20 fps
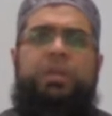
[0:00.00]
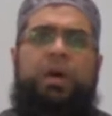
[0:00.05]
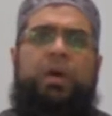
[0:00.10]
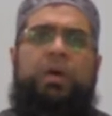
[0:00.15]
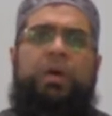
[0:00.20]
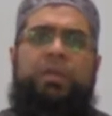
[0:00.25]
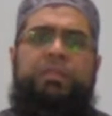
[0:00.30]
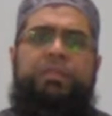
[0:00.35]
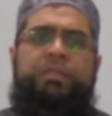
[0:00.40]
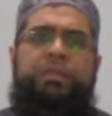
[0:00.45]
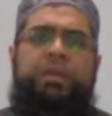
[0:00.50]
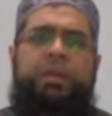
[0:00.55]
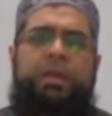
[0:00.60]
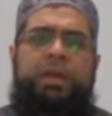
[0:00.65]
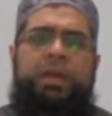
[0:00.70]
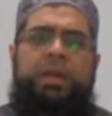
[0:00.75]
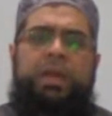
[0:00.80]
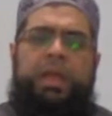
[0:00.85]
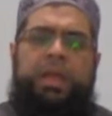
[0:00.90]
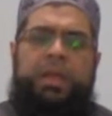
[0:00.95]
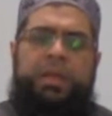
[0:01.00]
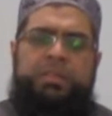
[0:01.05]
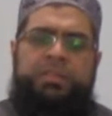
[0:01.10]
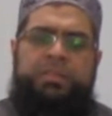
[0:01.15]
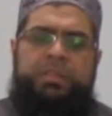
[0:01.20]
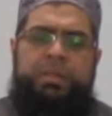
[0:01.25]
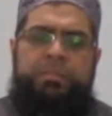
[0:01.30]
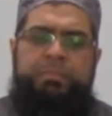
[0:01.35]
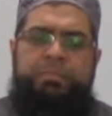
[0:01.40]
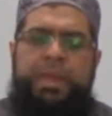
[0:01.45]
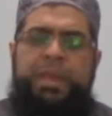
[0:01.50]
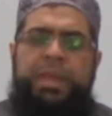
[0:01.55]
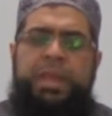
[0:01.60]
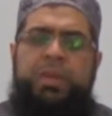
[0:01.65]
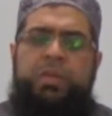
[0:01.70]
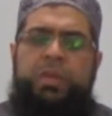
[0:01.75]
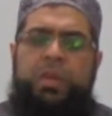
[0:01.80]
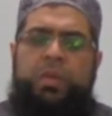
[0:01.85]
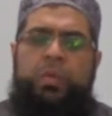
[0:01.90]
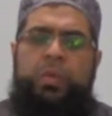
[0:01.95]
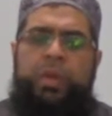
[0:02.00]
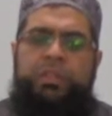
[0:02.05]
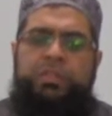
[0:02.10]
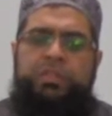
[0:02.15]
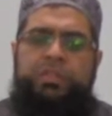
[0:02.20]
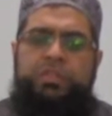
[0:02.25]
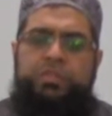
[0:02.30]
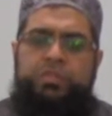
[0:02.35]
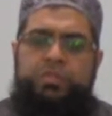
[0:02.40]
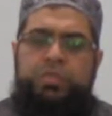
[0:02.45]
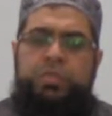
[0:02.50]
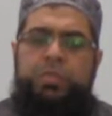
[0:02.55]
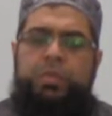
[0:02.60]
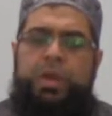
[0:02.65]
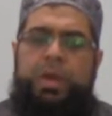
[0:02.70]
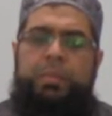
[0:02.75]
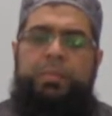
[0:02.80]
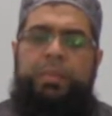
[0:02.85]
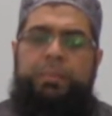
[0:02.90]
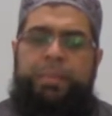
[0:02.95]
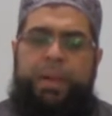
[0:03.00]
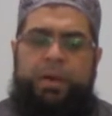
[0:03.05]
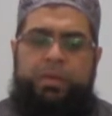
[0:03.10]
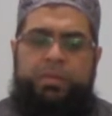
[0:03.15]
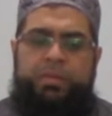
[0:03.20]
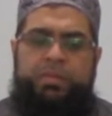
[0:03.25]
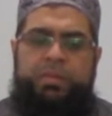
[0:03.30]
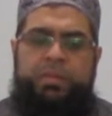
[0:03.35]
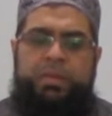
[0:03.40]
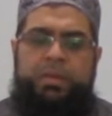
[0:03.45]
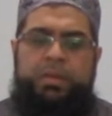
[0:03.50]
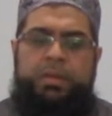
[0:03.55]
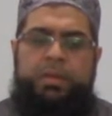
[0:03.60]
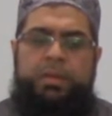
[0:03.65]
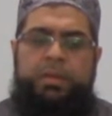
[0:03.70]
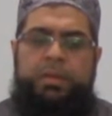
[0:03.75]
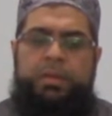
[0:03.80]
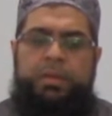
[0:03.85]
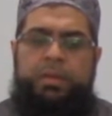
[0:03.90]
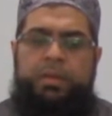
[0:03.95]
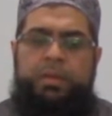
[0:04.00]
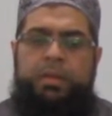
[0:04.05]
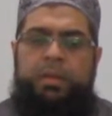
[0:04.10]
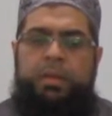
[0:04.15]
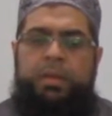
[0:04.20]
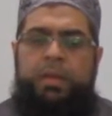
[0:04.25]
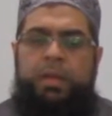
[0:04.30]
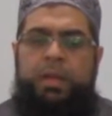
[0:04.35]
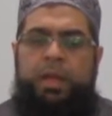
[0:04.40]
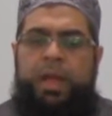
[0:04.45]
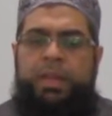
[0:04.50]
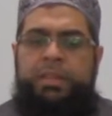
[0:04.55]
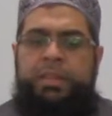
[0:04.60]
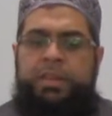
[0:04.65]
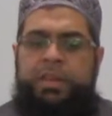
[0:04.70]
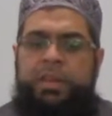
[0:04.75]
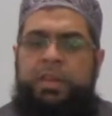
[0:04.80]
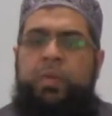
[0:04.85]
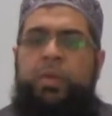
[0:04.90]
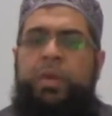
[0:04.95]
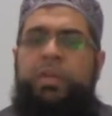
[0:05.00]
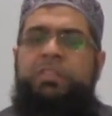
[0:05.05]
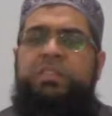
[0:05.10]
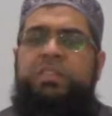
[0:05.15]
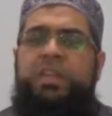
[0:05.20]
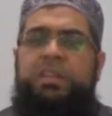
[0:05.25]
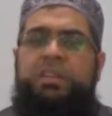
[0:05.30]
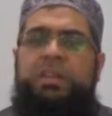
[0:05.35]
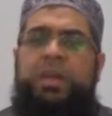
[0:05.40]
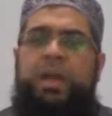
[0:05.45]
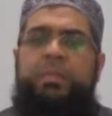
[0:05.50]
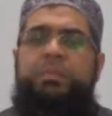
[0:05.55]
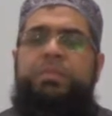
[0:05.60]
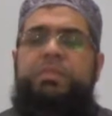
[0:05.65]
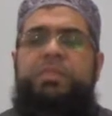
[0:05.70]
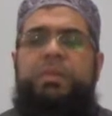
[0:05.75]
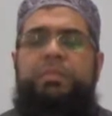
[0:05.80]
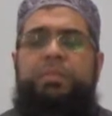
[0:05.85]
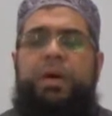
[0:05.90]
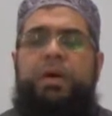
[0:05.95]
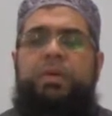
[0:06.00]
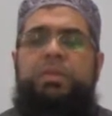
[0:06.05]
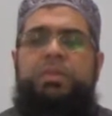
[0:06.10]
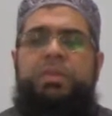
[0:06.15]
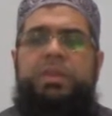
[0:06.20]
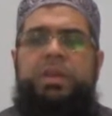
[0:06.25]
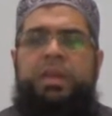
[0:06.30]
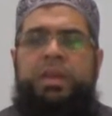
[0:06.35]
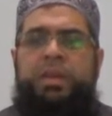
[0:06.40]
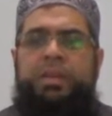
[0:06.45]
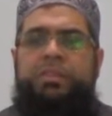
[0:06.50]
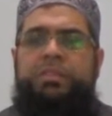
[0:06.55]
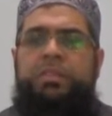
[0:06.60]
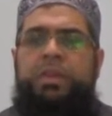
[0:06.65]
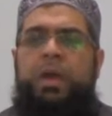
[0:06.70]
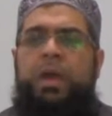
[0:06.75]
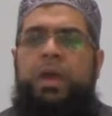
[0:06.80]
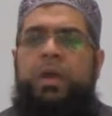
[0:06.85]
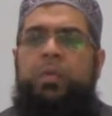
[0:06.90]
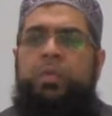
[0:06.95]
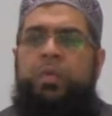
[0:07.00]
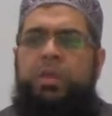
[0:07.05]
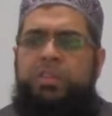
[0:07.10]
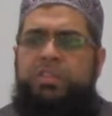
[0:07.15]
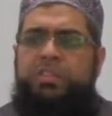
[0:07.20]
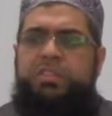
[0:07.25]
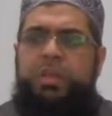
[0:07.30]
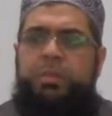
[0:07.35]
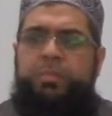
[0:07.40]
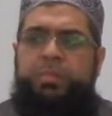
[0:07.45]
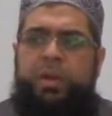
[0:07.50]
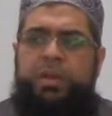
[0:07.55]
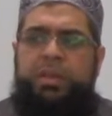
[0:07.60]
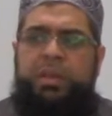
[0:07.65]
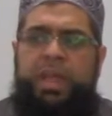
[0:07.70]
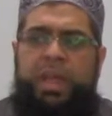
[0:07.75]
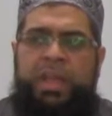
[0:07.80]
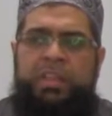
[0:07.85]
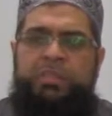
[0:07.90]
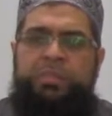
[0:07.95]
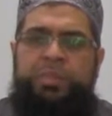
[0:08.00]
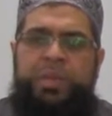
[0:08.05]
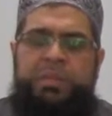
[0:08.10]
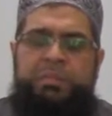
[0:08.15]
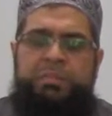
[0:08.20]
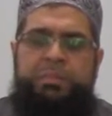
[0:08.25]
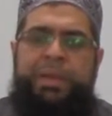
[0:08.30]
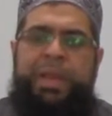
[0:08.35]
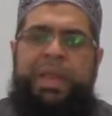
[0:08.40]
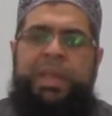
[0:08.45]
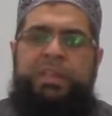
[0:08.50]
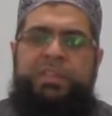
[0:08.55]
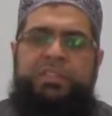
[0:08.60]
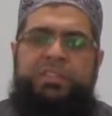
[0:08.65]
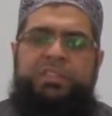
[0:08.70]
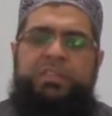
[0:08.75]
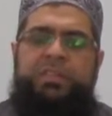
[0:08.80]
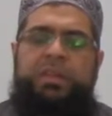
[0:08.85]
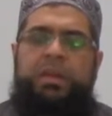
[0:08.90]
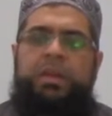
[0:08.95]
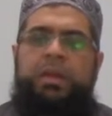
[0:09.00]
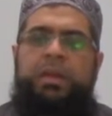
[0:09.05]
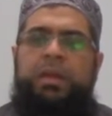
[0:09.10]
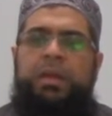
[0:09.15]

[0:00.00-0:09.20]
of is many requests do come about. And the request that comes about is once the body has been placed,